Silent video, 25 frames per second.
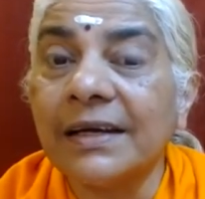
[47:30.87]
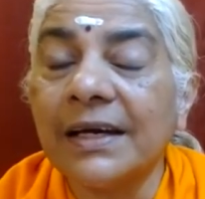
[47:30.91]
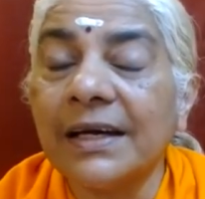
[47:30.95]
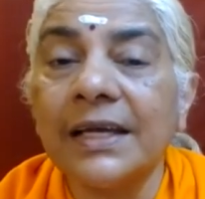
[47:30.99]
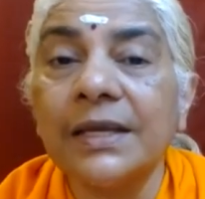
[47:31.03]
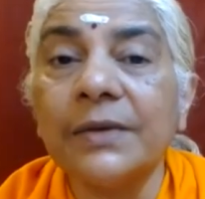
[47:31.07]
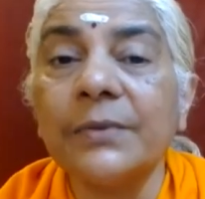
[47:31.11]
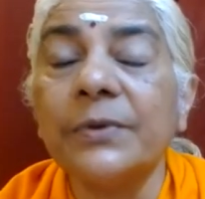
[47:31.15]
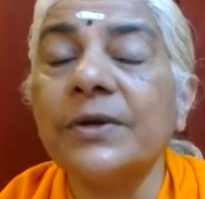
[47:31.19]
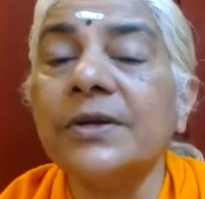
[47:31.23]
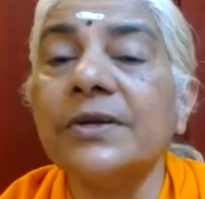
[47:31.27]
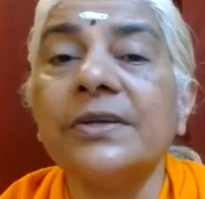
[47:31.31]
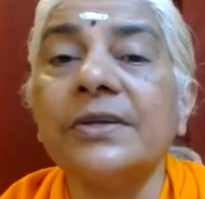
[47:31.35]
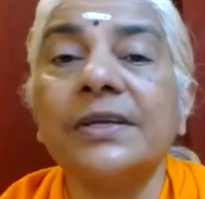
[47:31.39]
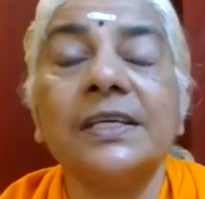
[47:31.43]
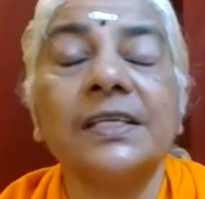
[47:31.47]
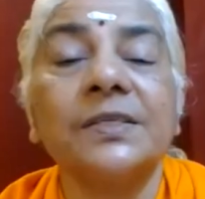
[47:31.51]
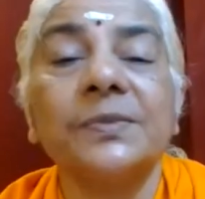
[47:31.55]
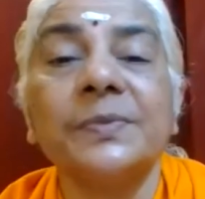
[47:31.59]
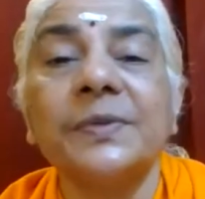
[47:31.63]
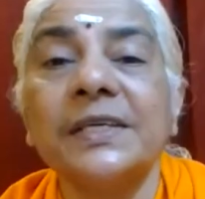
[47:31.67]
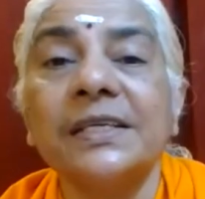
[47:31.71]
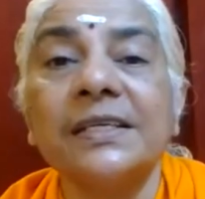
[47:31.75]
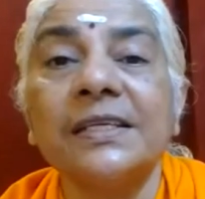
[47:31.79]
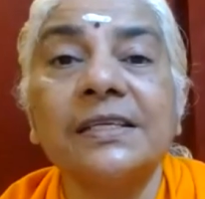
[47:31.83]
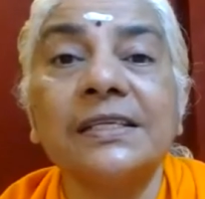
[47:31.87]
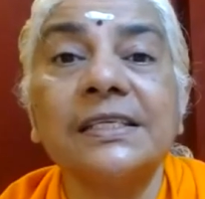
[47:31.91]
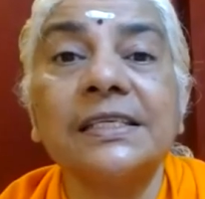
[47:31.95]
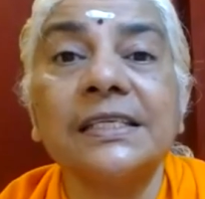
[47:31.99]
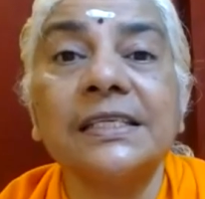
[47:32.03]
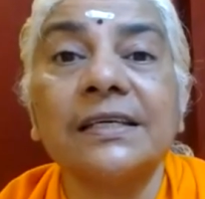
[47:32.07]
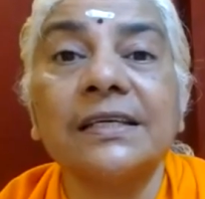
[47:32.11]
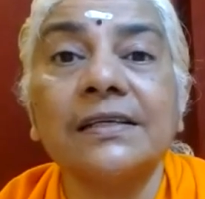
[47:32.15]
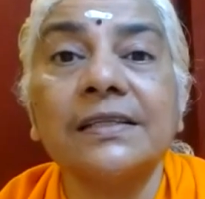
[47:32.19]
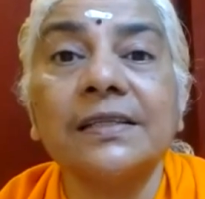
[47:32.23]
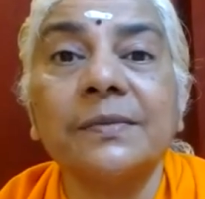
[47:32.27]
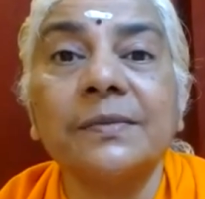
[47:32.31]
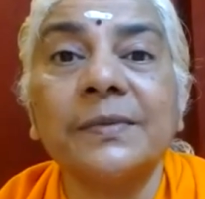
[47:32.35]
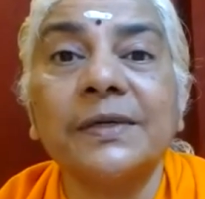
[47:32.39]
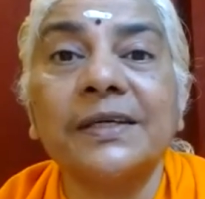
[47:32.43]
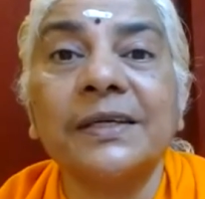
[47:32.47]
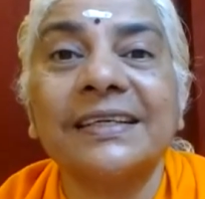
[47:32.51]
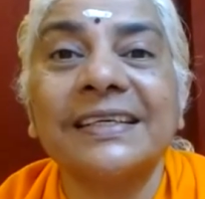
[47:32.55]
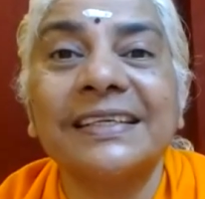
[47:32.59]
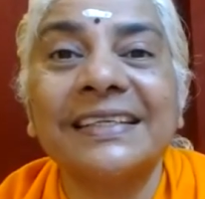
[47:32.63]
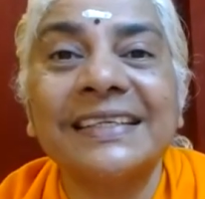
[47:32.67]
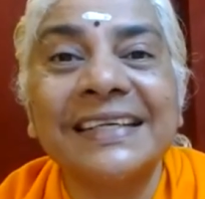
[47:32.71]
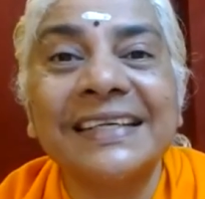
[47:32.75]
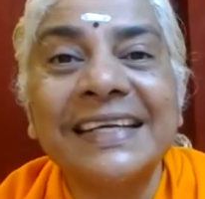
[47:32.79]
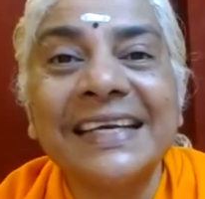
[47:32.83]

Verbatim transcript: I want to experience Atma